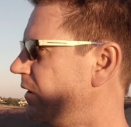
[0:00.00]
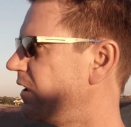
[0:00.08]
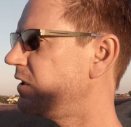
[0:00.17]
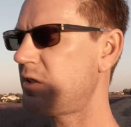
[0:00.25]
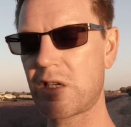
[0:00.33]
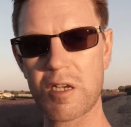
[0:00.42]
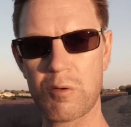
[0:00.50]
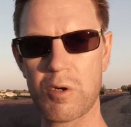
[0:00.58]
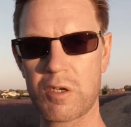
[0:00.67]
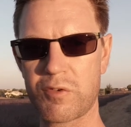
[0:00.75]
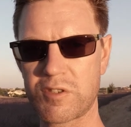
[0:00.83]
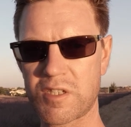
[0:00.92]
Is it going to
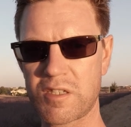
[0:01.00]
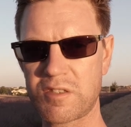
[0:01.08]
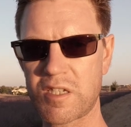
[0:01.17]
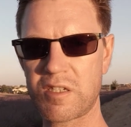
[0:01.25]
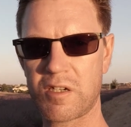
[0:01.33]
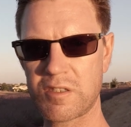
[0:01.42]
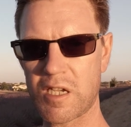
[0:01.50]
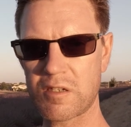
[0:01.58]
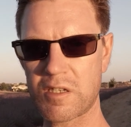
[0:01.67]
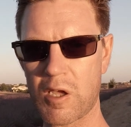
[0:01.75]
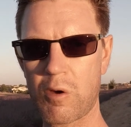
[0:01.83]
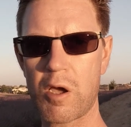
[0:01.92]
work for sunset? I
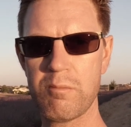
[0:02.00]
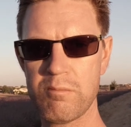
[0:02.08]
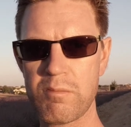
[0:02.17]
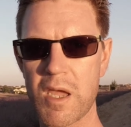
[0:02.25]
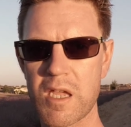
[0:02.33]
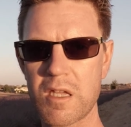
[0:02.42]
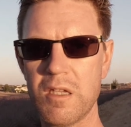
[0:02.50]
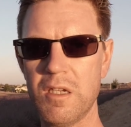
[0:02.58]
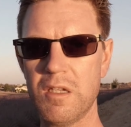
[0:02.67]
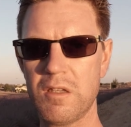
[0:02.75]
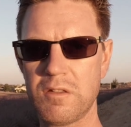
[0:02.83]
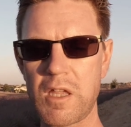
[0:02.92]
don't know. I may
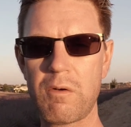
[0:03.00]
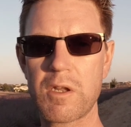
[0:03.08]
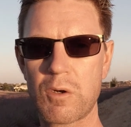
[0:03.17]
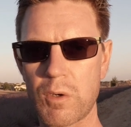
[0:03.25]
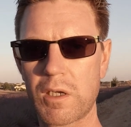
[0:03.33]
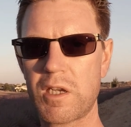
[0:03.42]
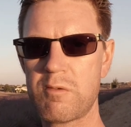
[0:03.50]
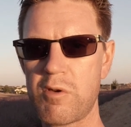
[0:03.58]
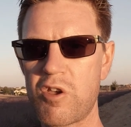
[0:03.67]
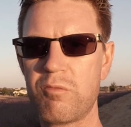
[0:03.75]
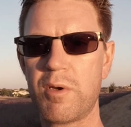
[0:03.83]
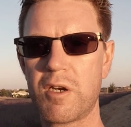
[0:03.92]
very quickly
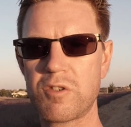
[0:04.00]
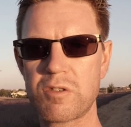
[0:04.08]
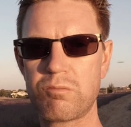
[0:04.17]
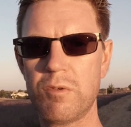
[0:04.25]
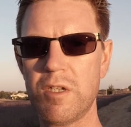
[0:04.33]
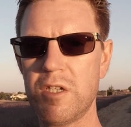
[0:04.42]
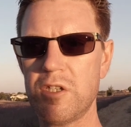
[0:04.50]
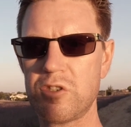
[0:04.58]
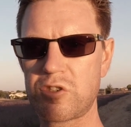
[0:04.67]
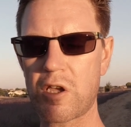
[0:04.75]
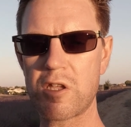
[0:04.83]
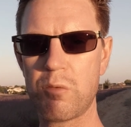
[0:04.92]
move, but I'll just
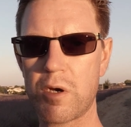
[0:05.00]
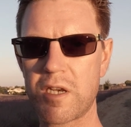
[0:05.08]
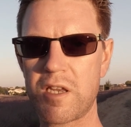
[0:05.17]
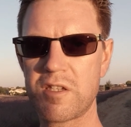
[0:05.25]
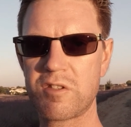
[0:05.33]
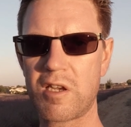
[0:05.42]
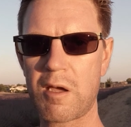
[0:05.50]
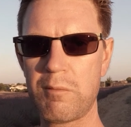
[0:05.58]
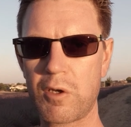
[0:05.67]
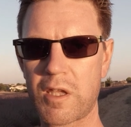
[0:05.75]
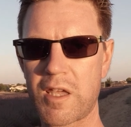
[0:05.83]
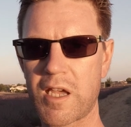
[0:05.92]
show you what it is that I'm
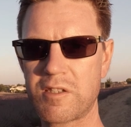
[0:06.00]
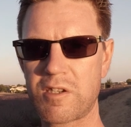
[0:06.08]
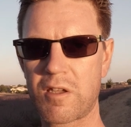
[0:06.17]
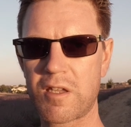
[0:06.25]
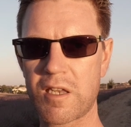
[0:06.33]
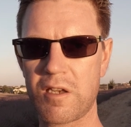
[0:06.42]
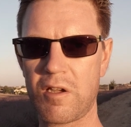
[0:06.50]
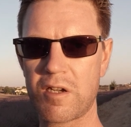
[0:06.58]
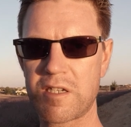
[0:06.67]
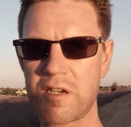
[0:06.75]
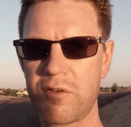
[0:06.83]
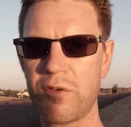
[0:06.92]
looking at so you can get an
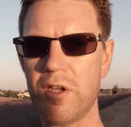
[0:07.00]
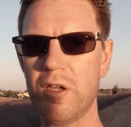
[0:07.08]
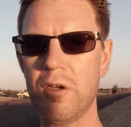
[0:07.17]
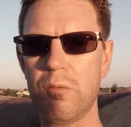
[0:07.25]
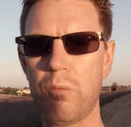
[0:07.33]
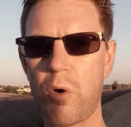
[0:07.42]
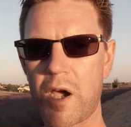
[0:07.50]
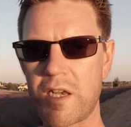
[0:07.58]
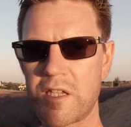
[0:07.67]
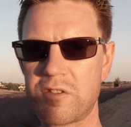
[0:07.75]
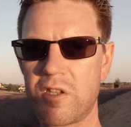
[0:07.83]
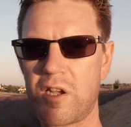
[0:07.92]
idea of why it
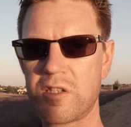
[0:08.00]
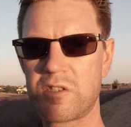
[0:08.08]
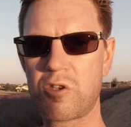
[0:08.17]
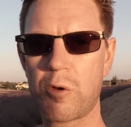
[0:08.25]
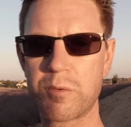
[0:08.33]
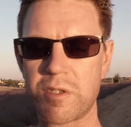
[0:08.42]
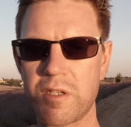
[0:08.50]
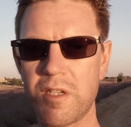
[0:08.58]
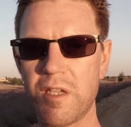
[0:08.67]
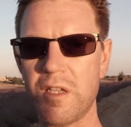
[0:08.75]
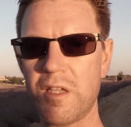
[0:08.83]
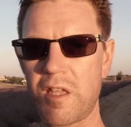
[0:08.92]
is that I stopped
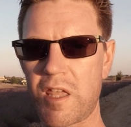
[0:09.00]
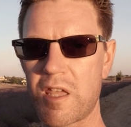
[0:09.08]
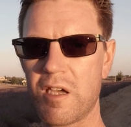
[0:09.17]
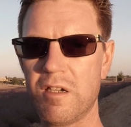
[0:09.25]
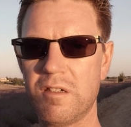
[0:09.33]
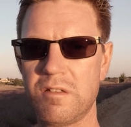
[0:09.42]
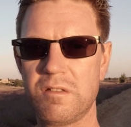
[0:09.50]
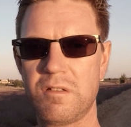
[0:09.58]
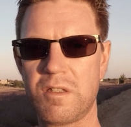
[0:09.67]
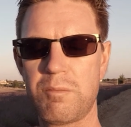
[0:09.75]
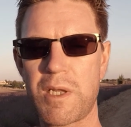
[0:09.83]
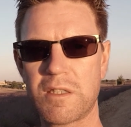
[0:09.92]
here
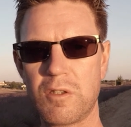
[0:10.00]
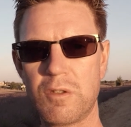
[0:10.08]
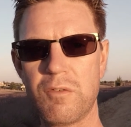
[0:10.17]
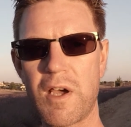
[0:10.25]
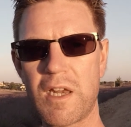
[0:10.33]
on the Plateau de